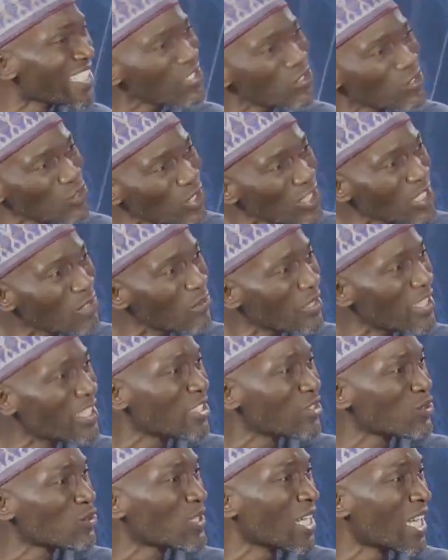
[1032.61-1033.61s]
is not the main
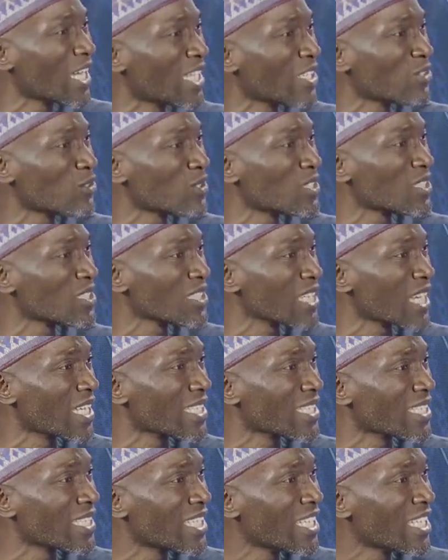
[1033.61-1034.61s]
issue that led to the
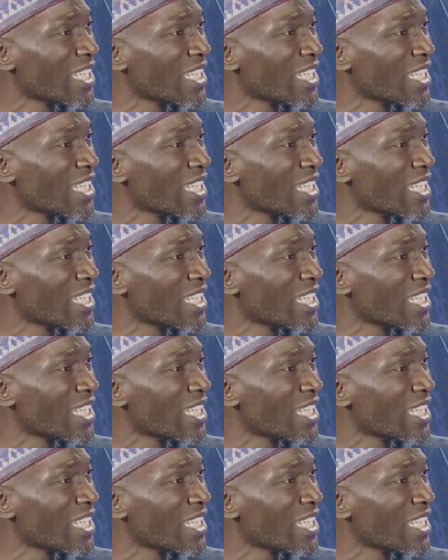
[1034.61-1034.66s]
strike.